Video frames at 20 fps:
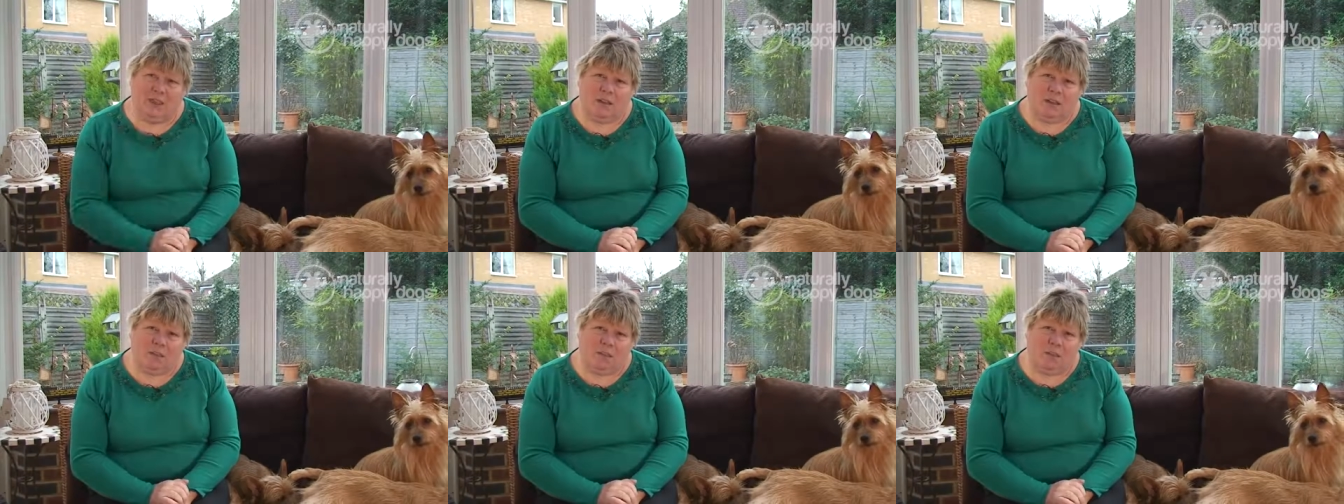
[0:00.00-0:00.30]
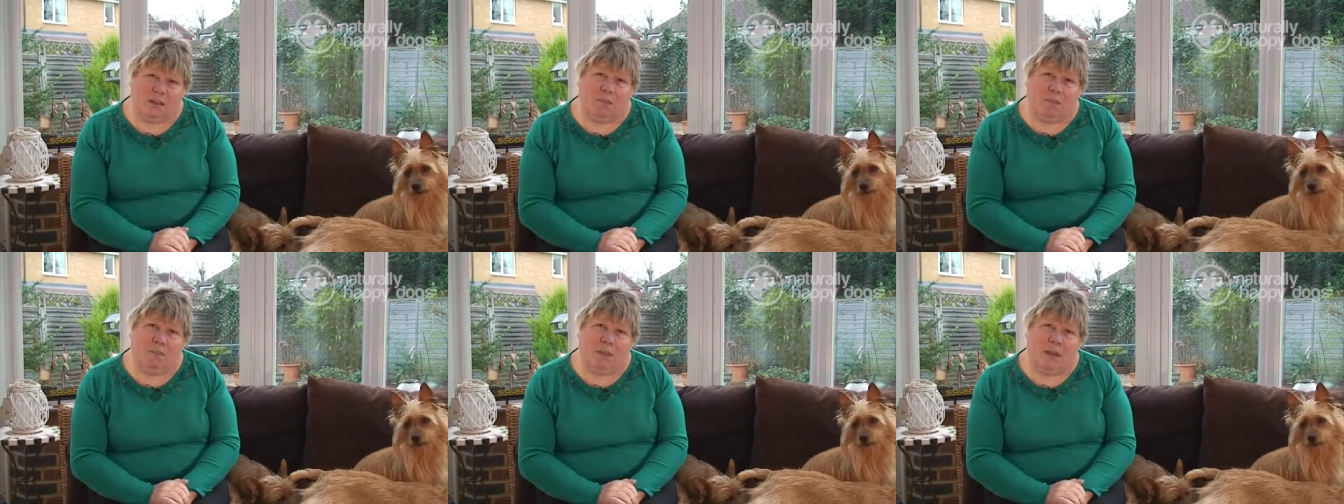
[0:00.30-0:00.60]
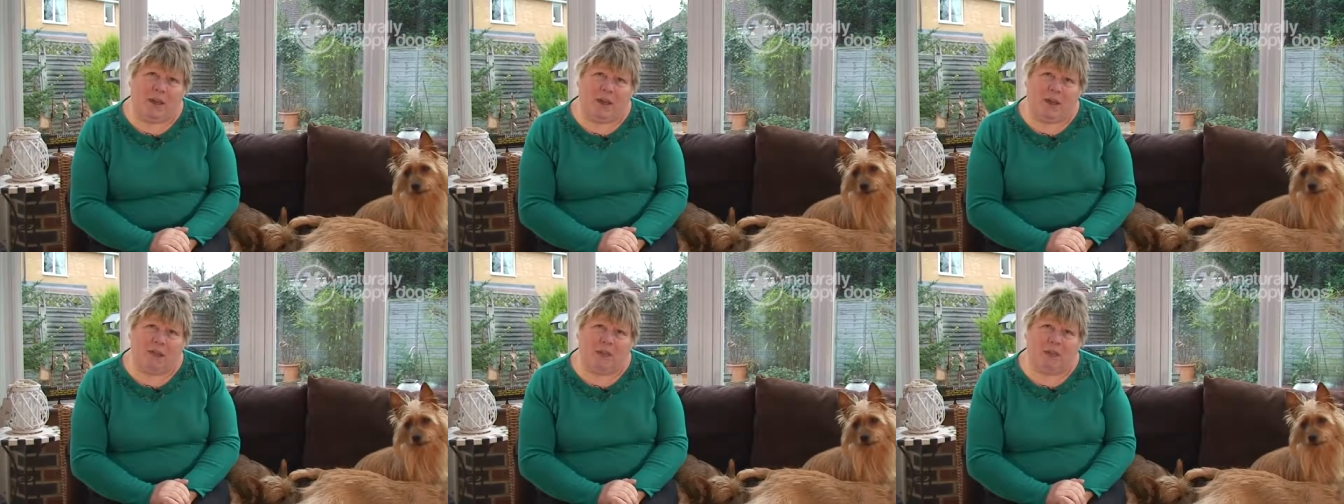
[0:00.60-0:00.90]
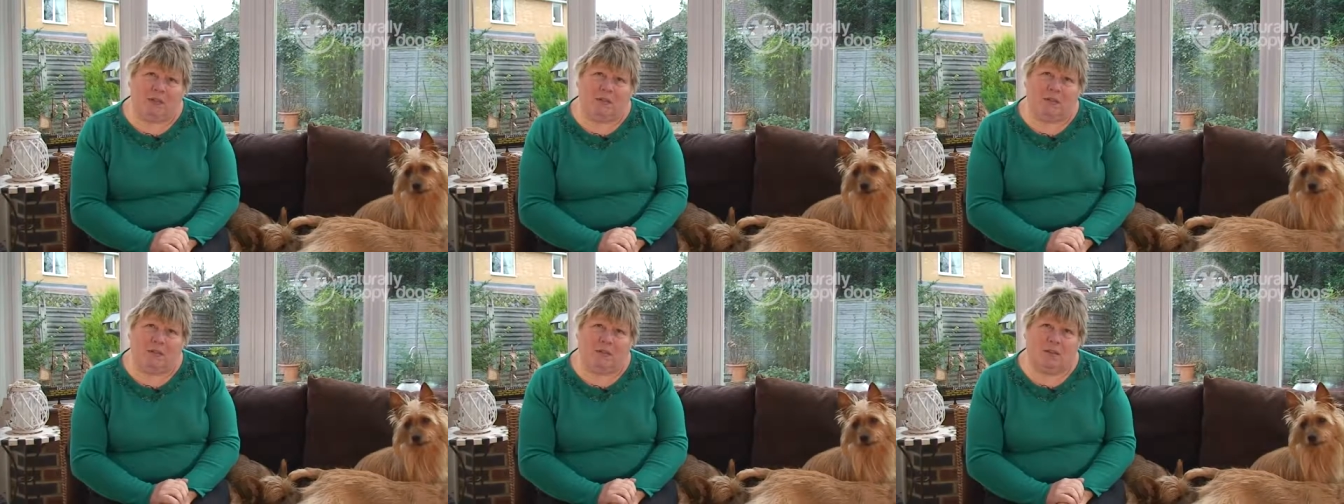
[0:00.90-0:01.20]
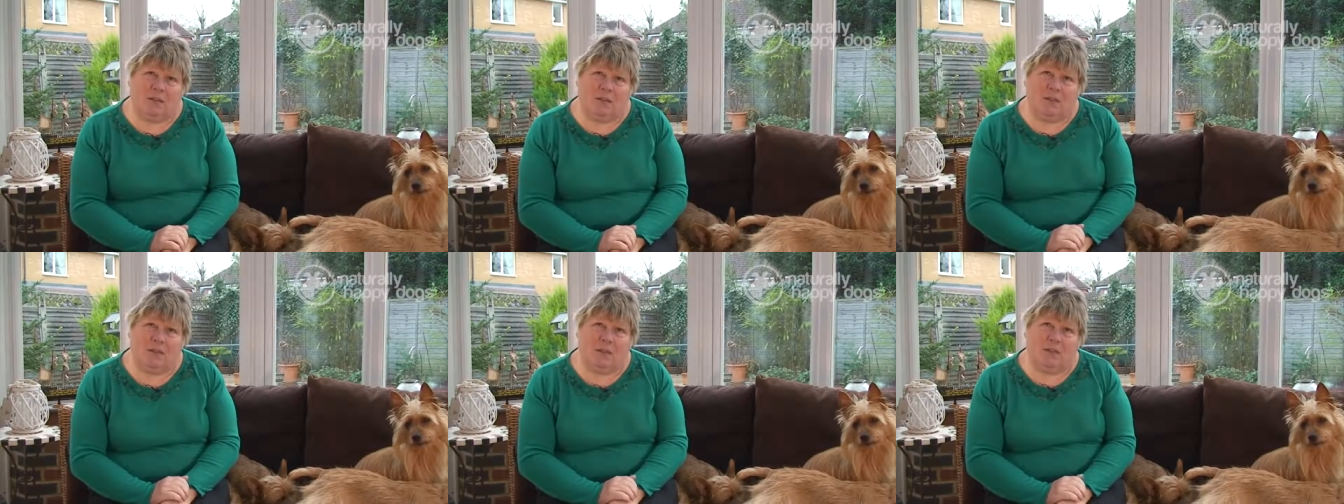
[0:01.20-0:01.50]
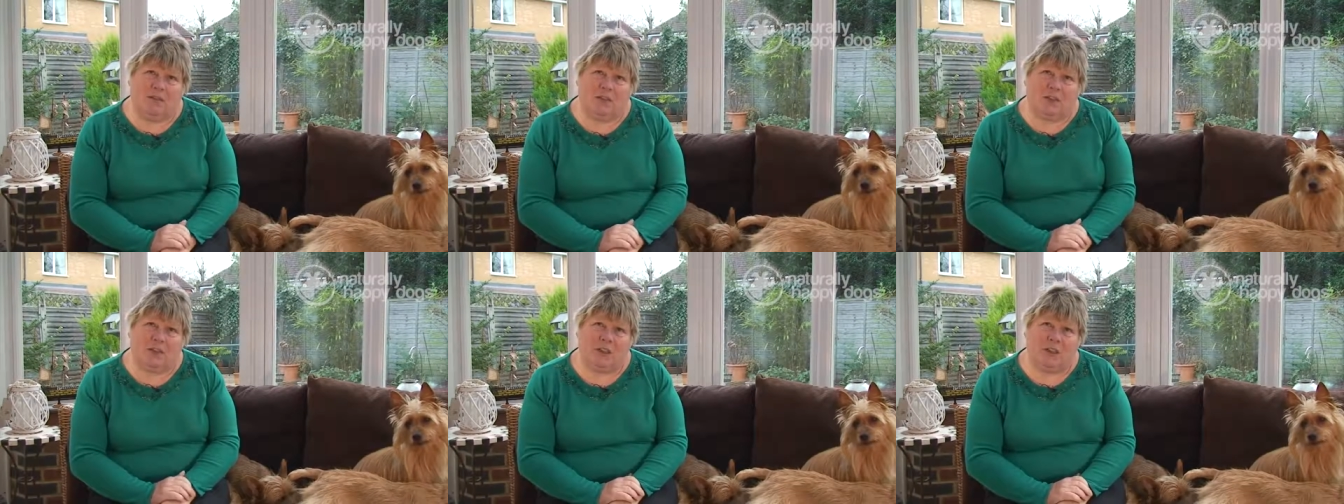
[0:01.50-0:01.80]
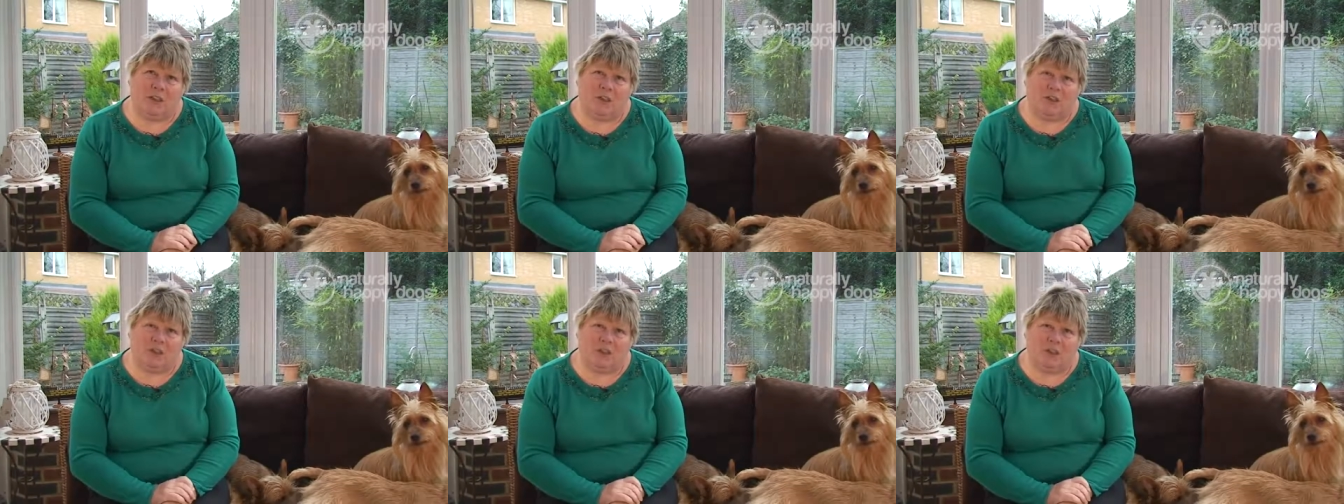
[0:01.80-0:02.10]
they'll come back and give it
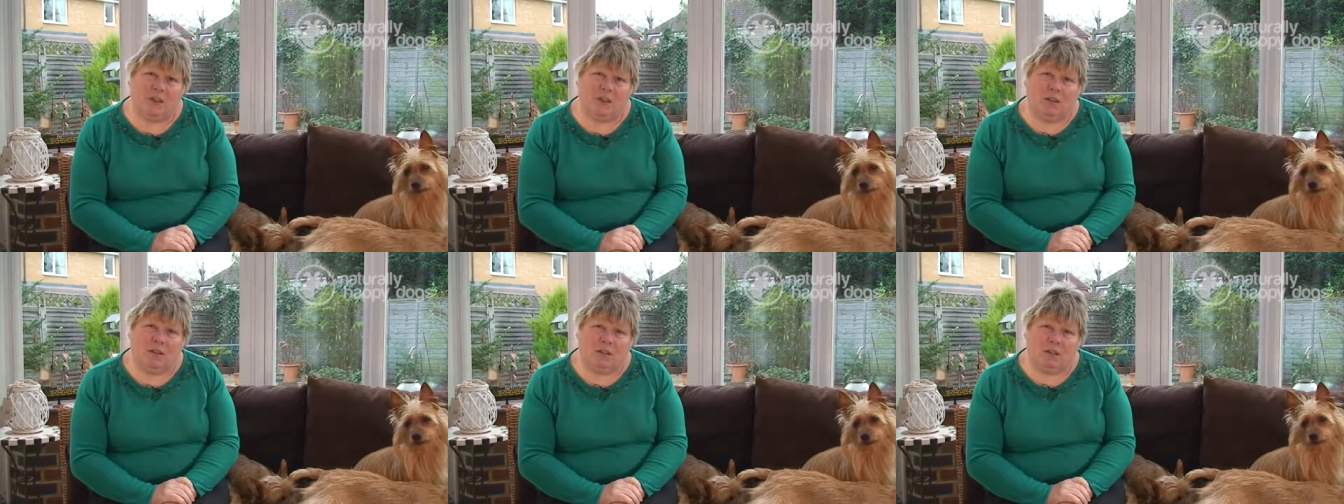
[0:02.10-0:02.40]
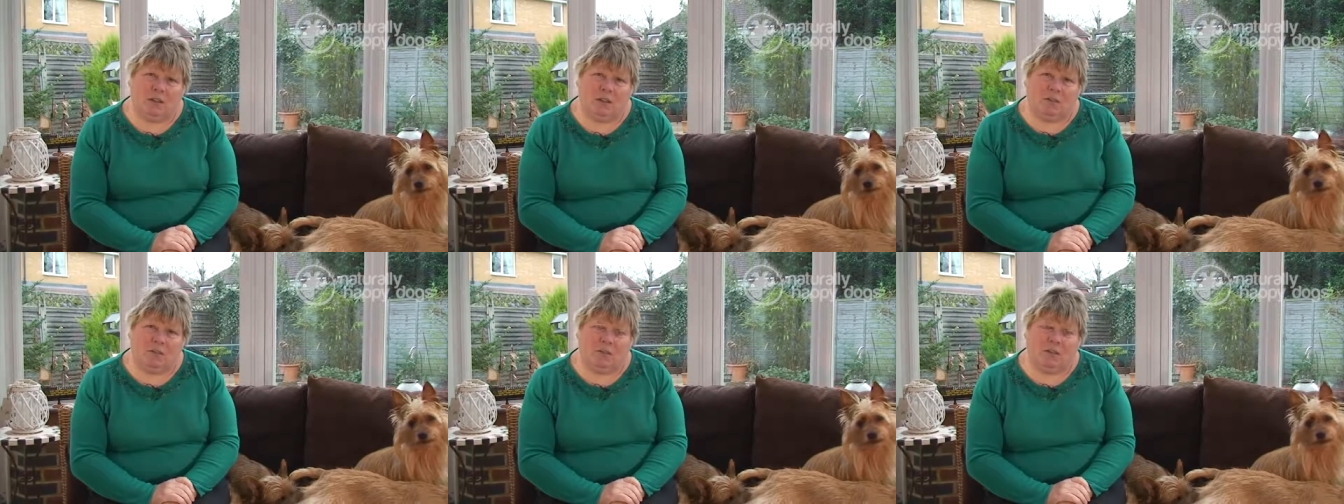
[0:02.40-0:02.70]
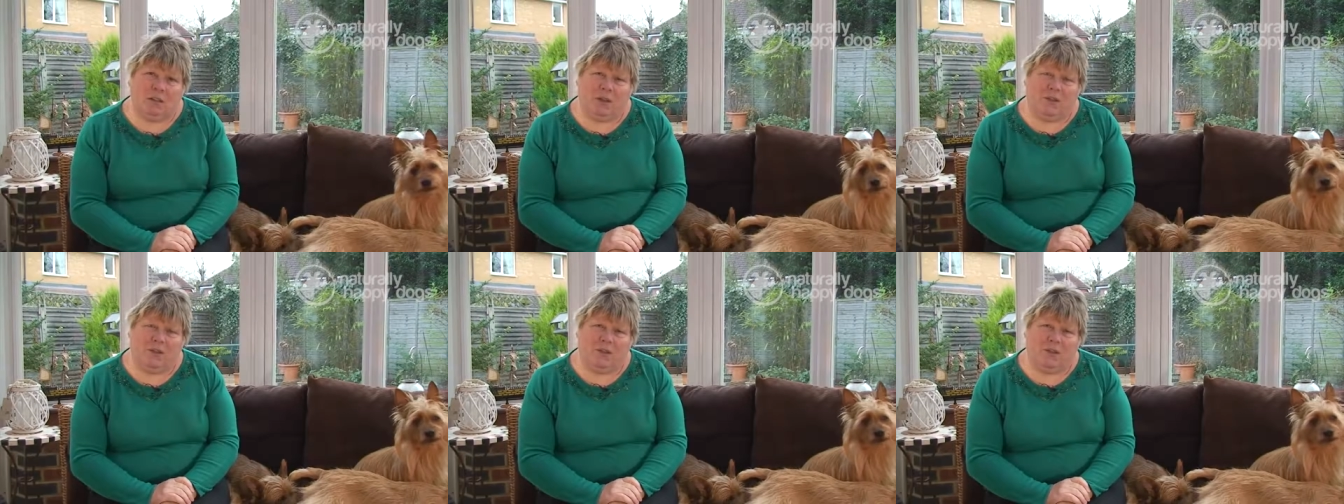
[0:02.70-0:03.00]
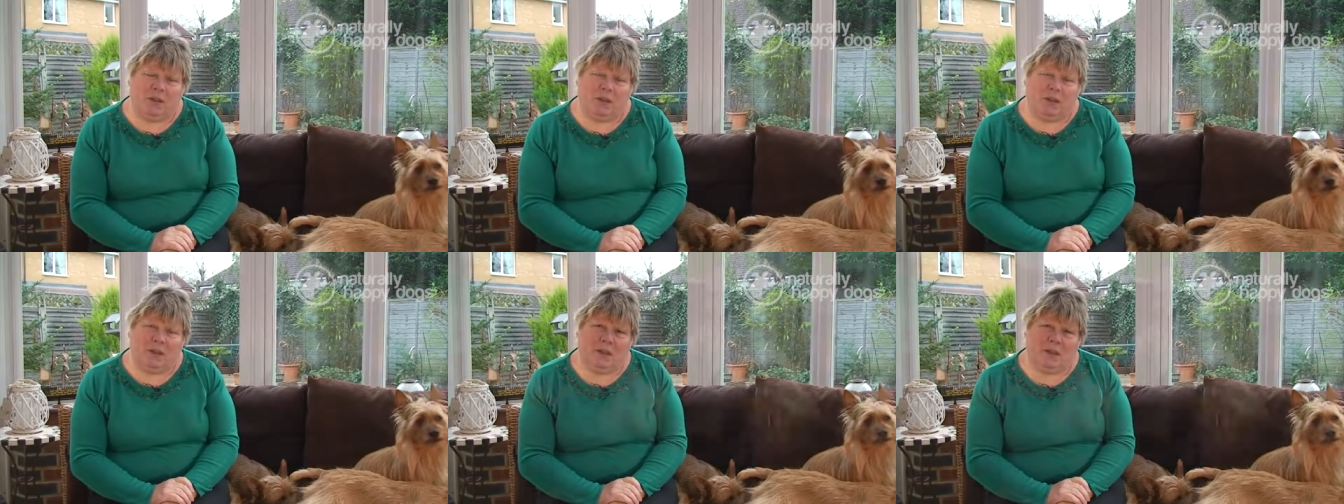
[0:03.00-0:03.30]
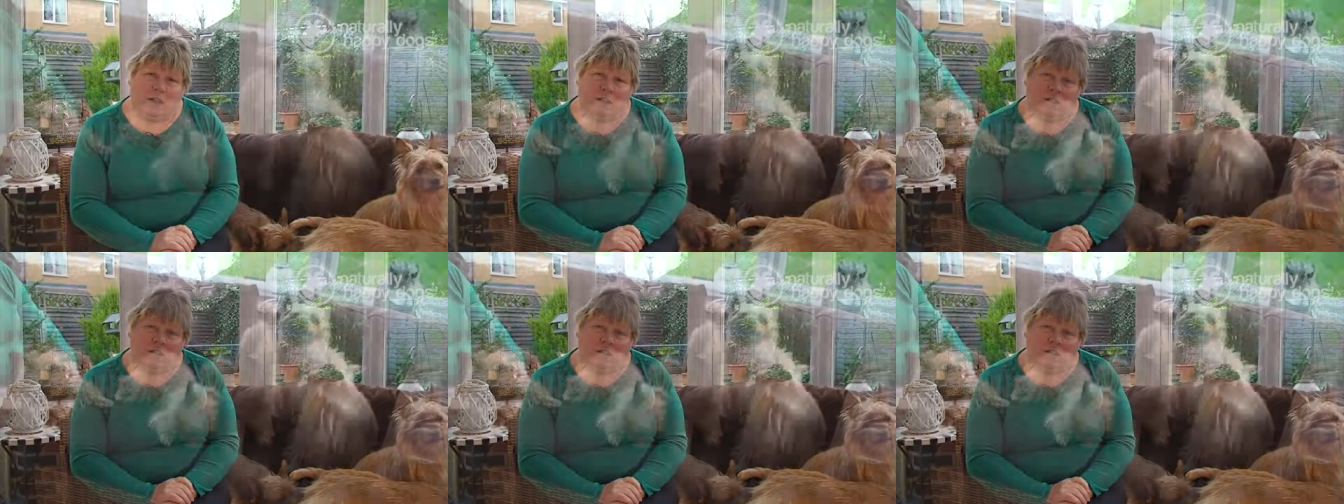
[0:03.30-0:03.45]
to you when they feel like it.